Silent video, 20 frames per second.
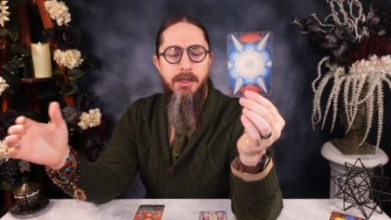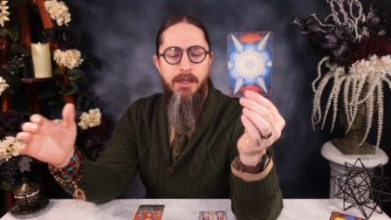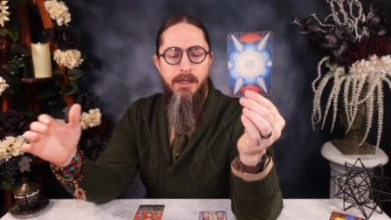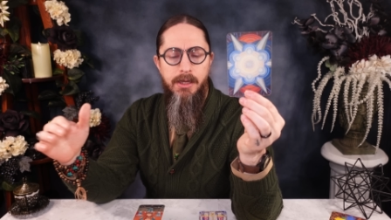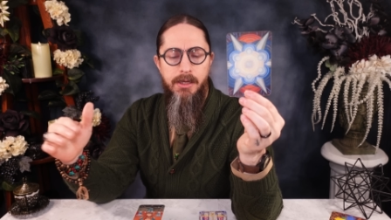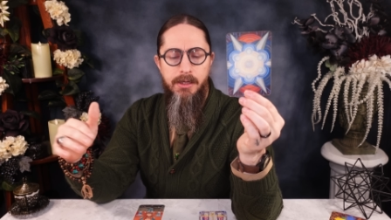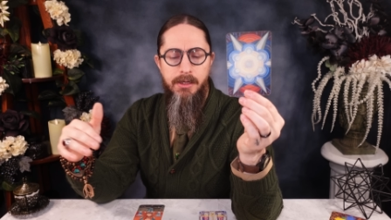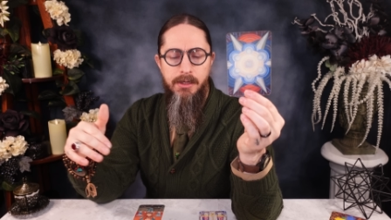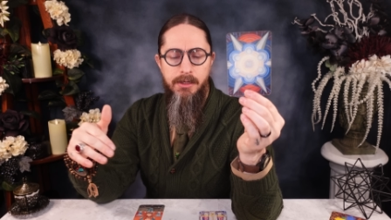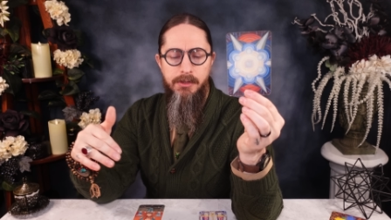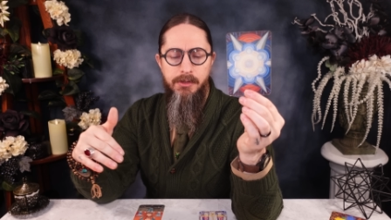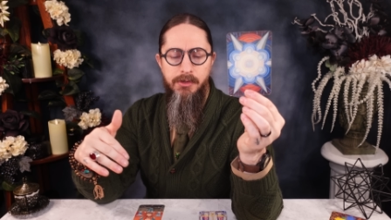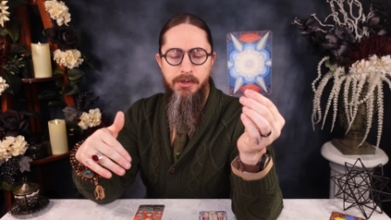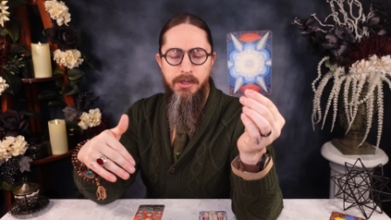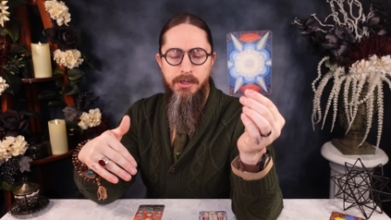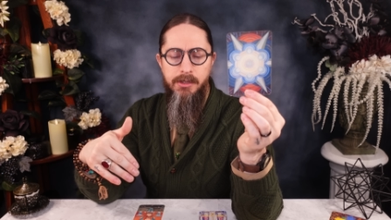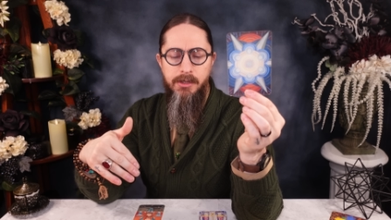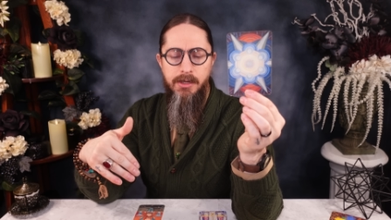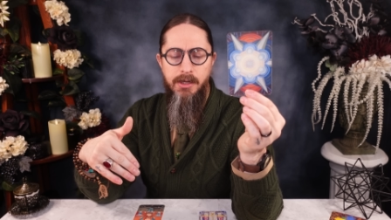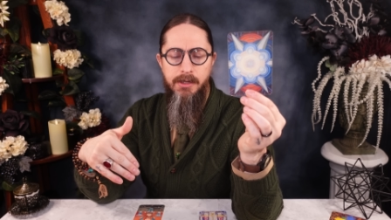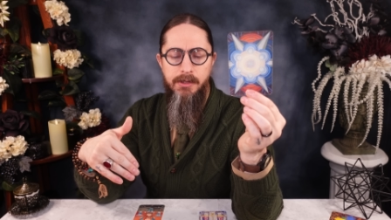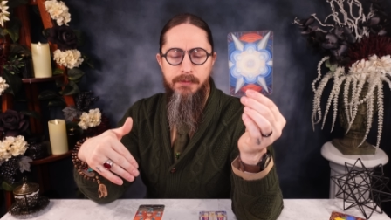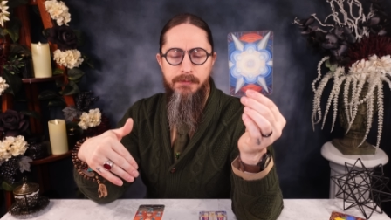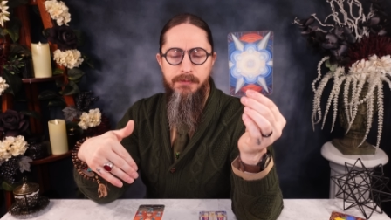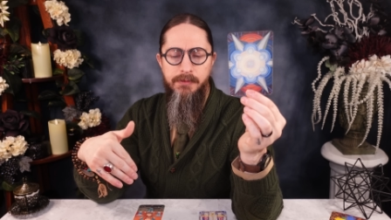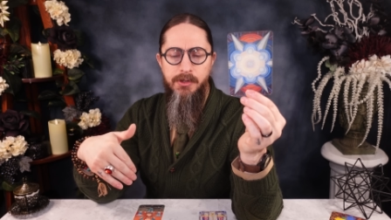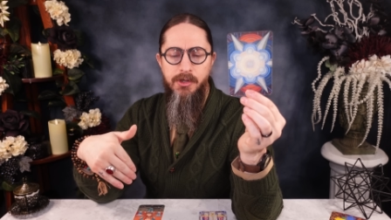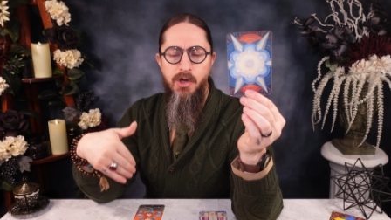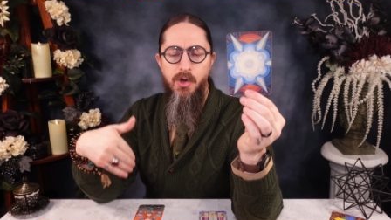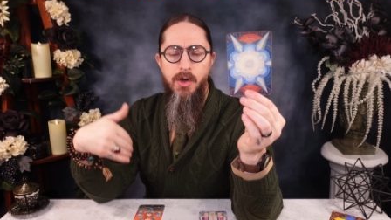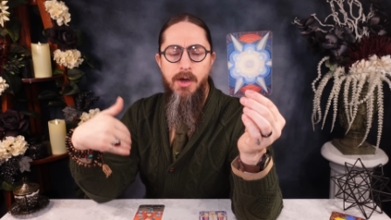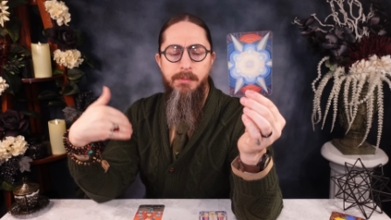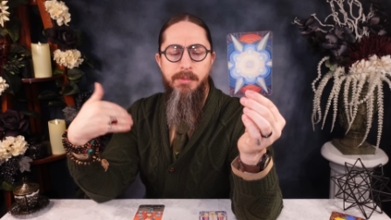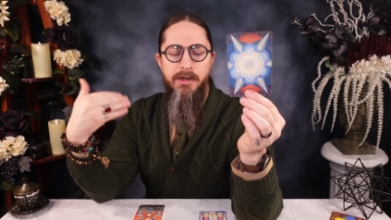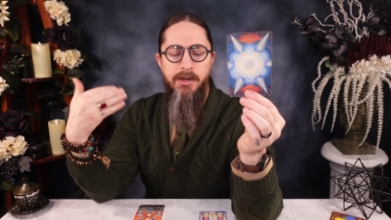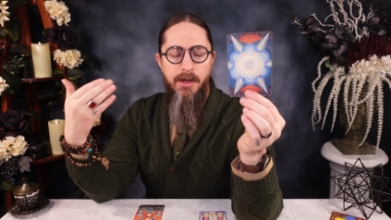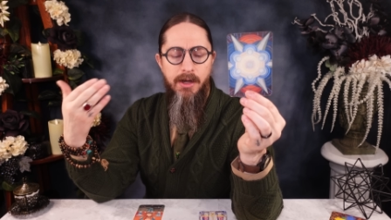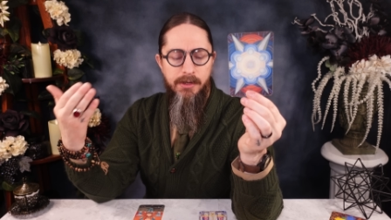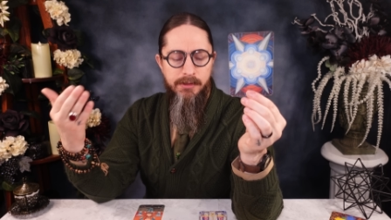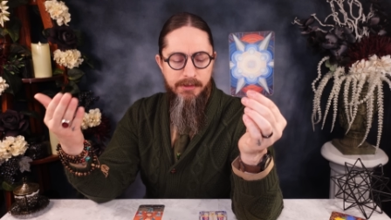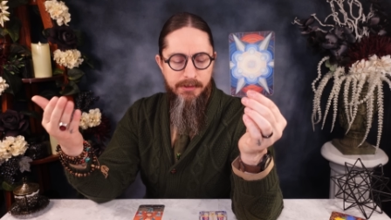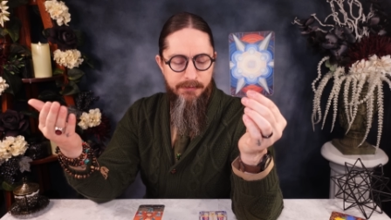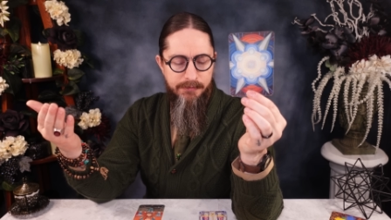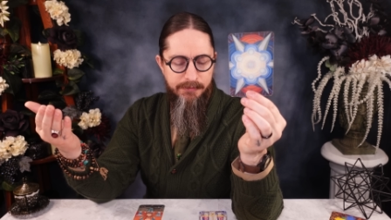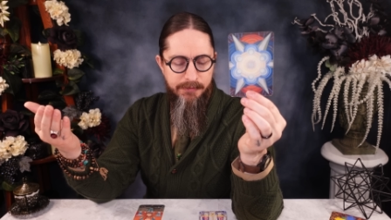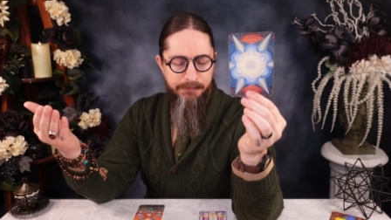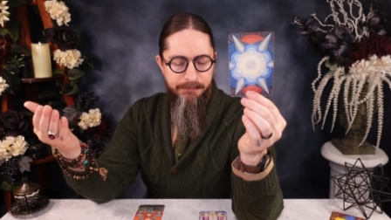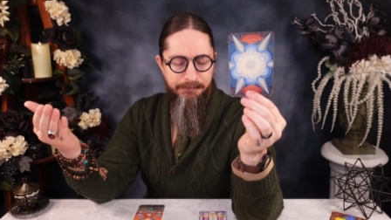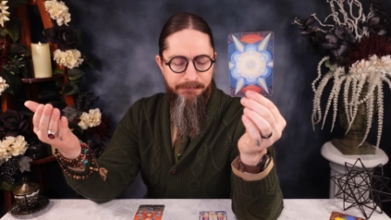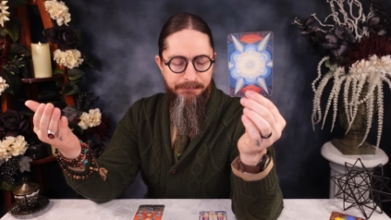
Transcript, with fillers: A, a, you're going to kind of go up an octave.